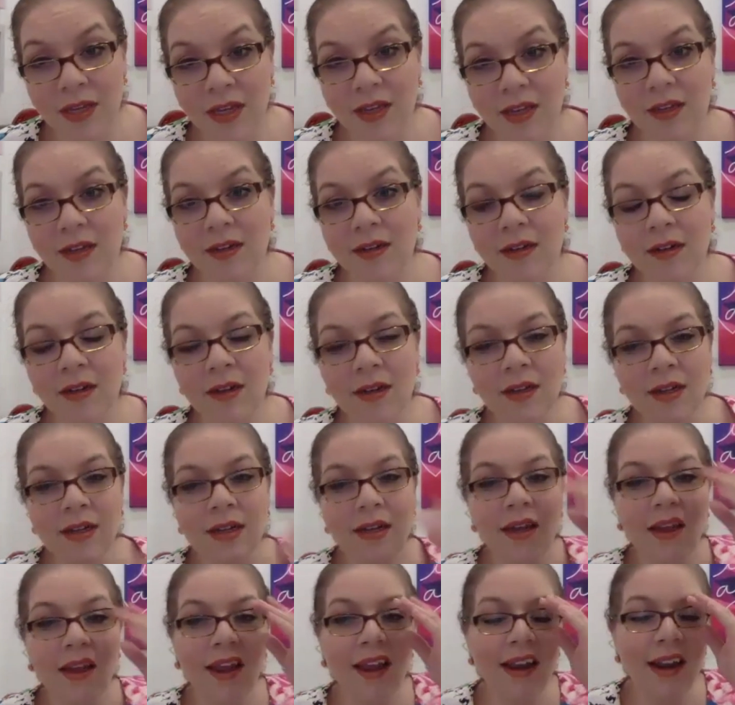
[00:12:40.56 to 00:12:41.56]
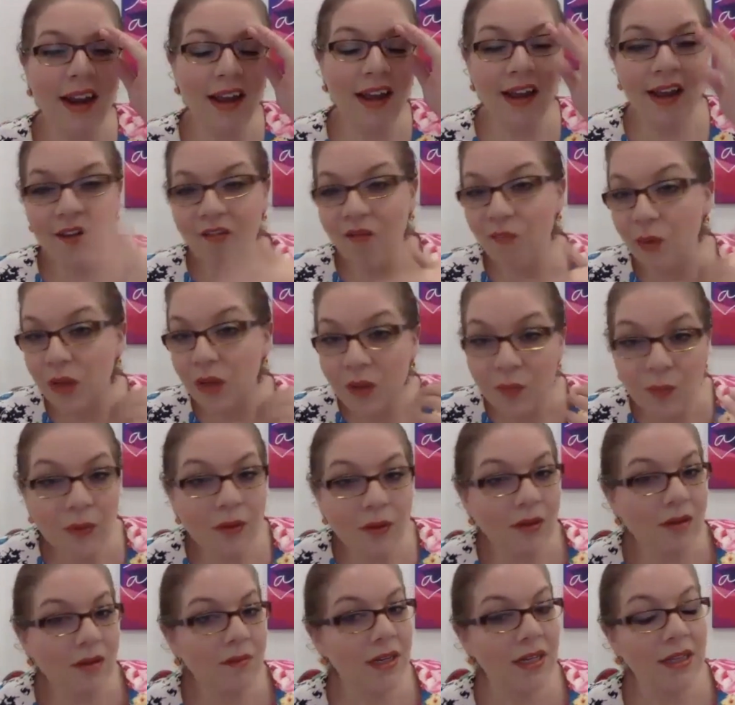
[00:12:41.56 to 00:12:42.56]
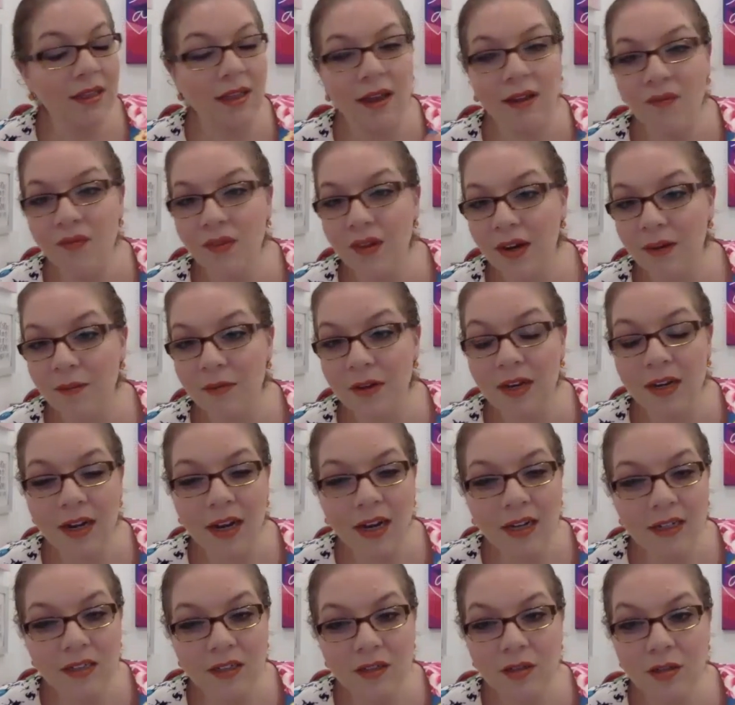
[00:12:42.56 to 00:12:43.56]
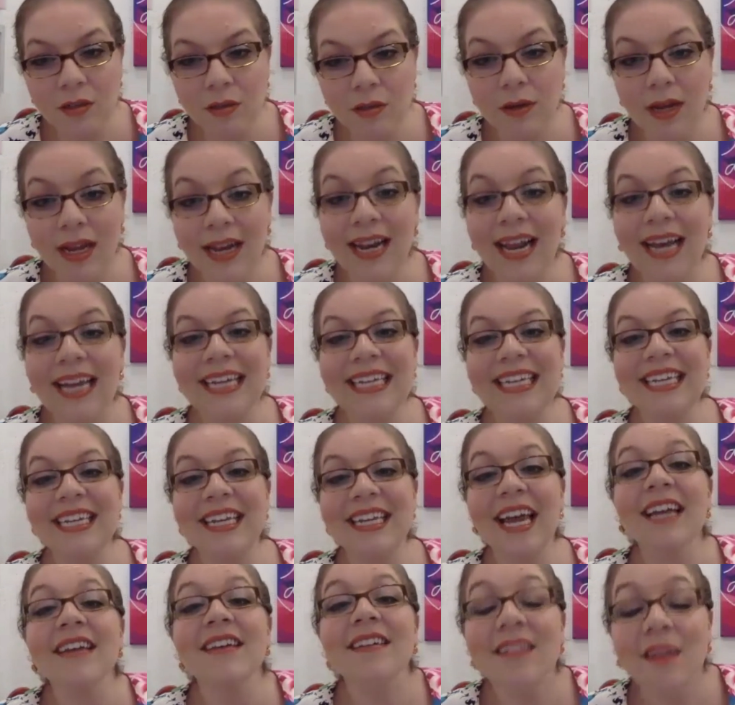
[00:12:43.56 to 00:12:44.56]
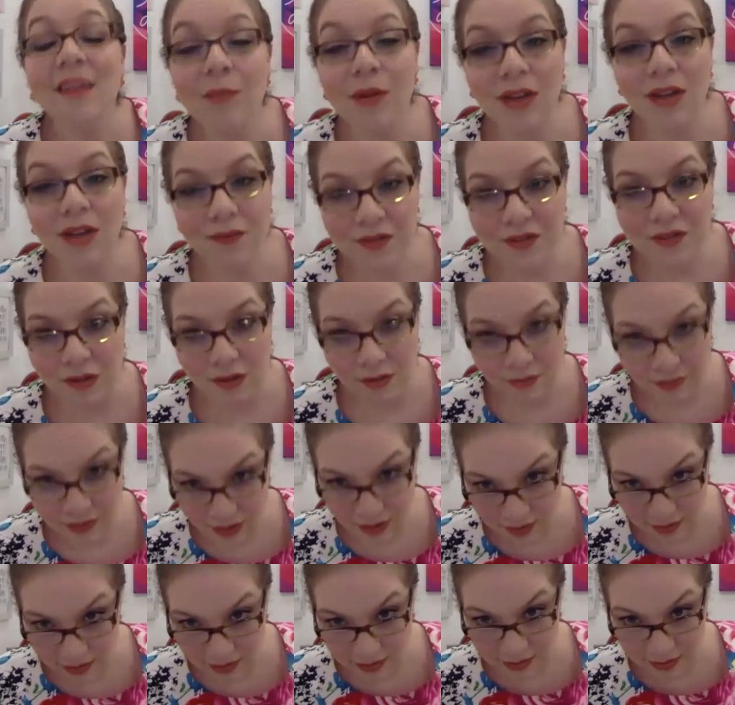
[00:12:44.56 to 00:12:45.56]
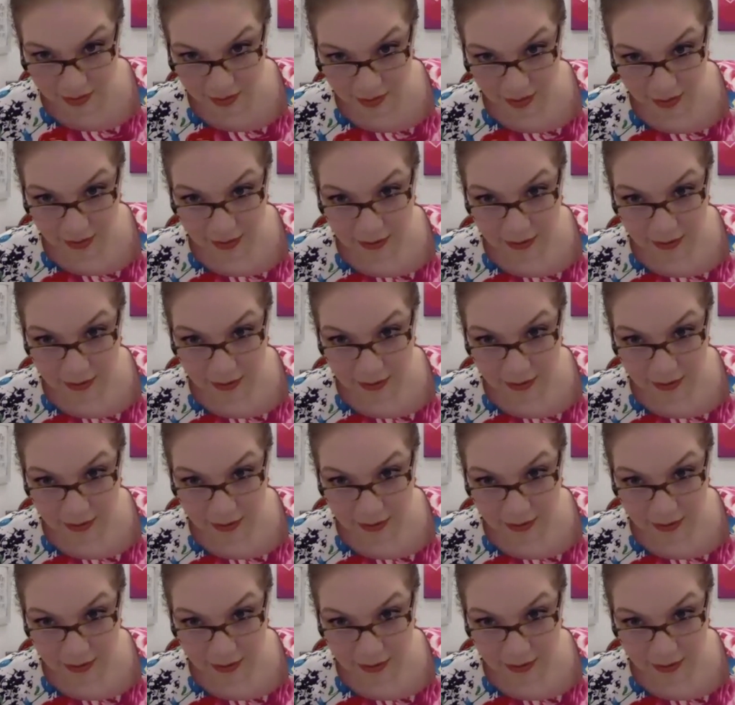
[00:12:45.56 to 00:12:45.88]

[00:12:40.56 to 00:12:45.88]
in, and I have people in my life that I'm connected to, and I get to be of service.